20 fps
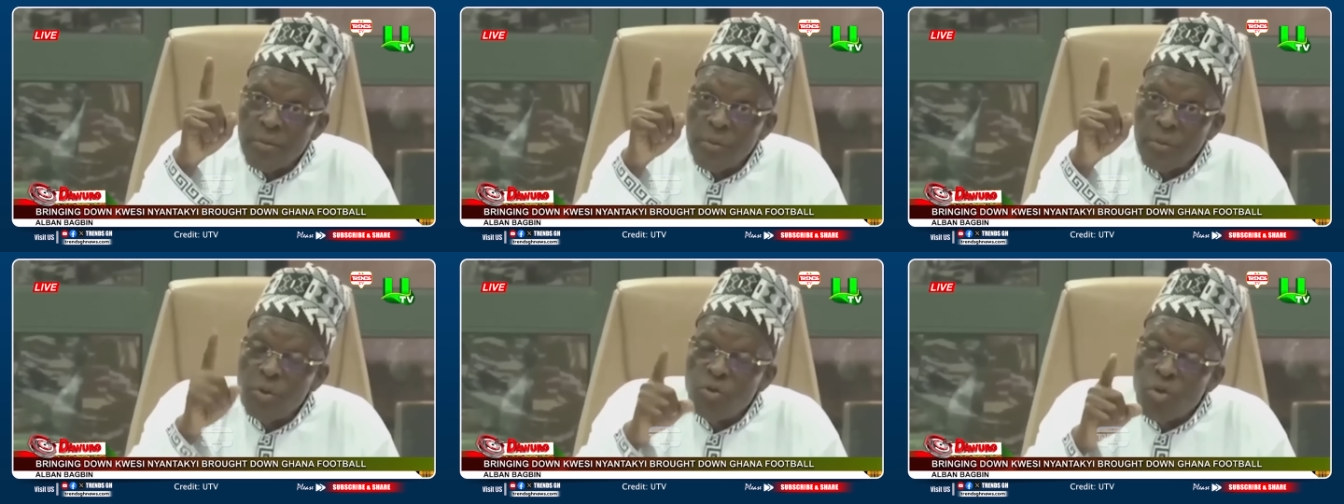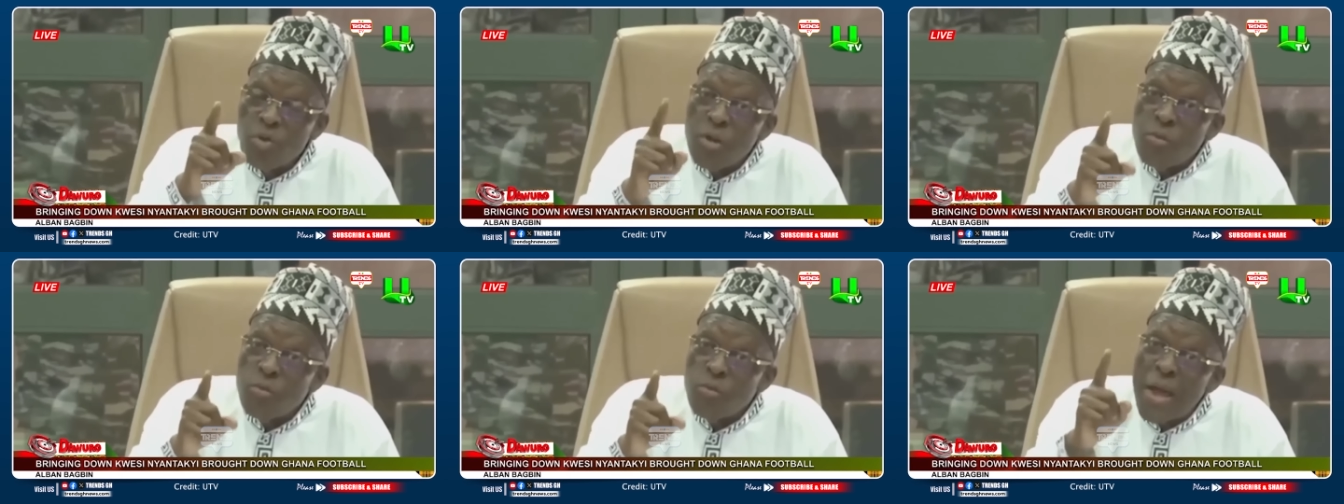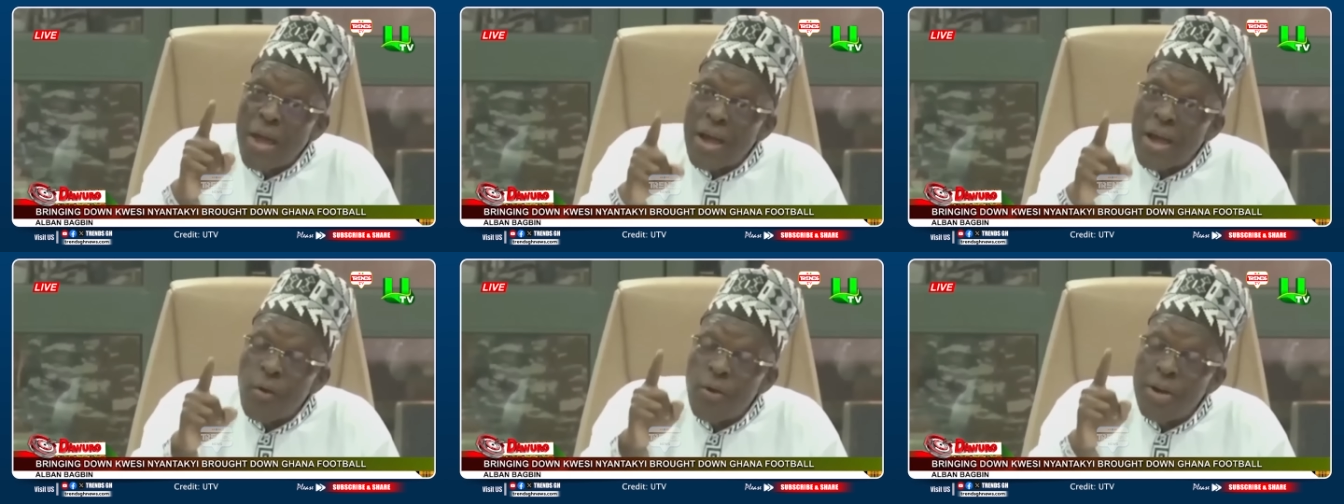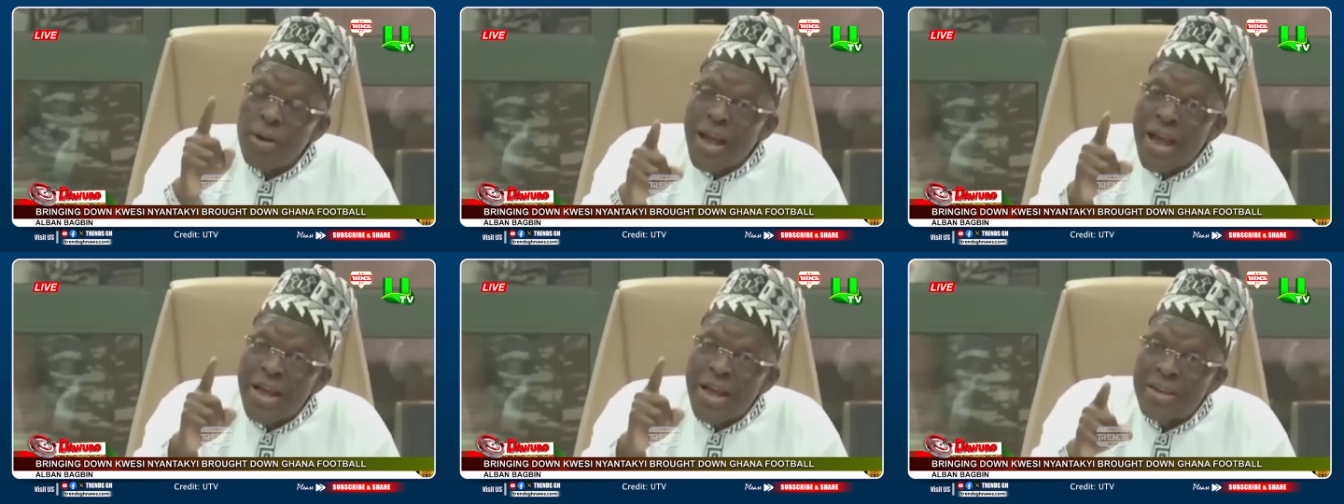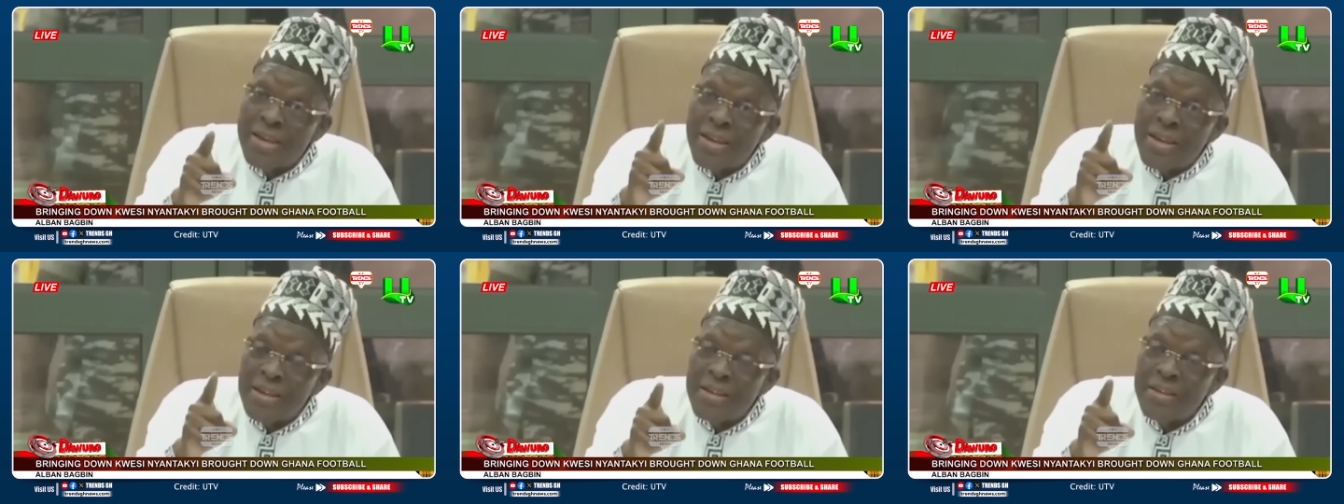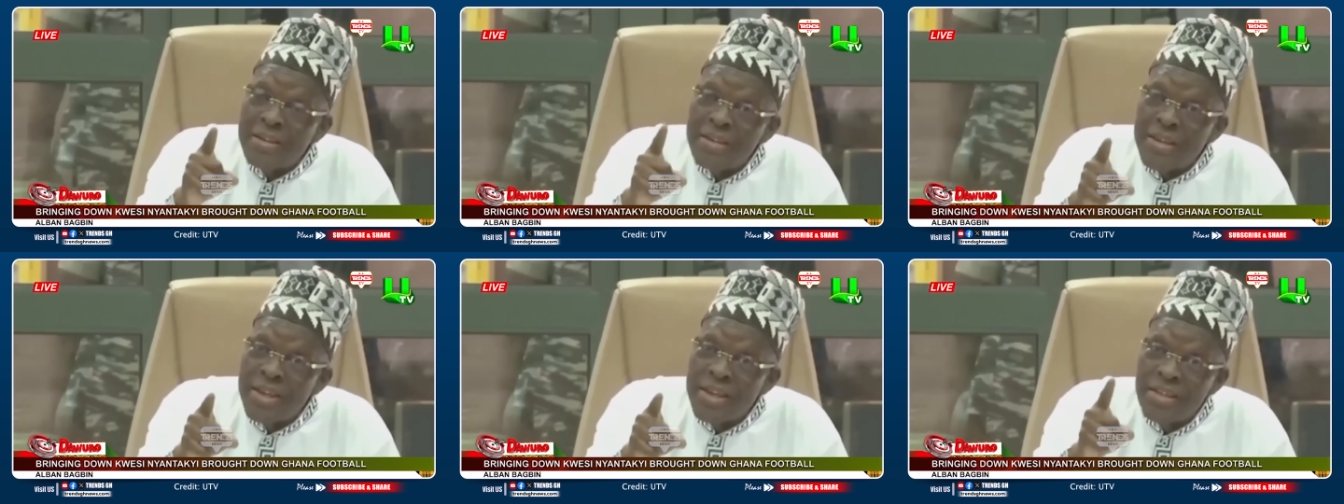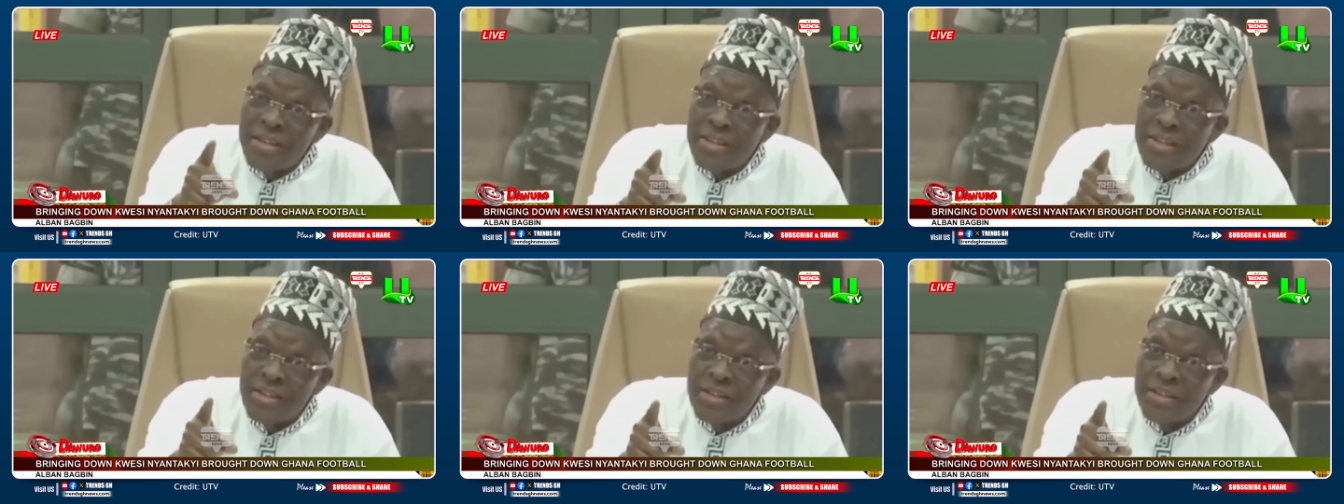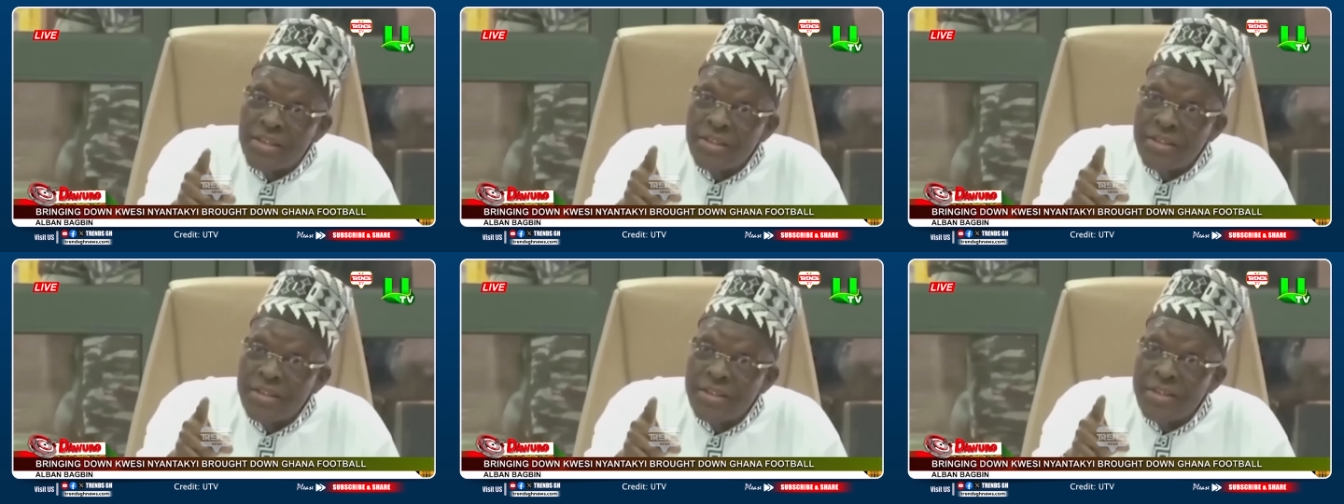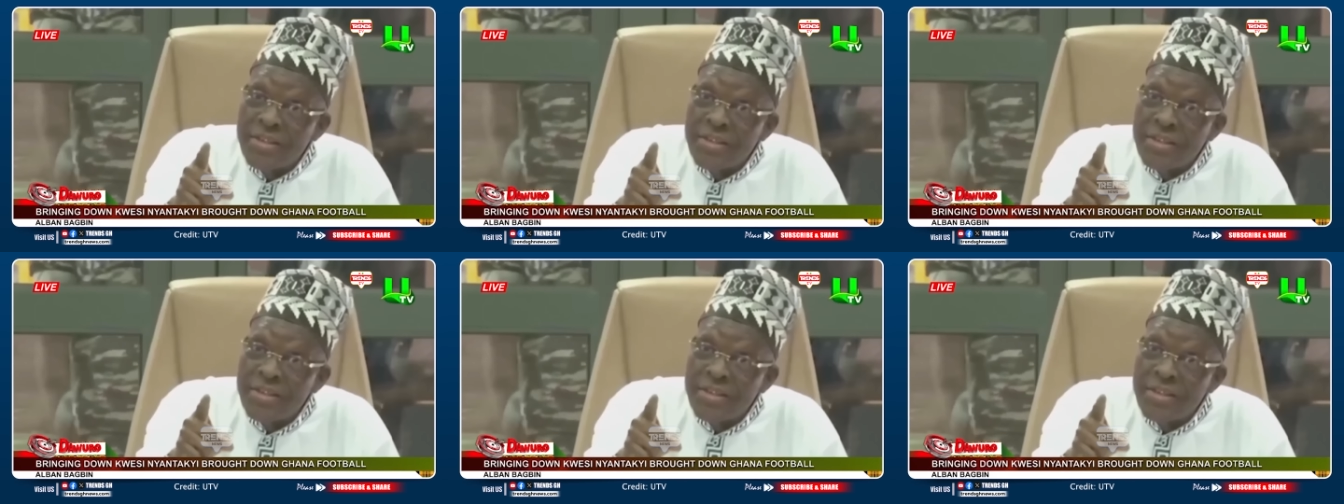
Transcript: We thought we were only handling Nyantakyi.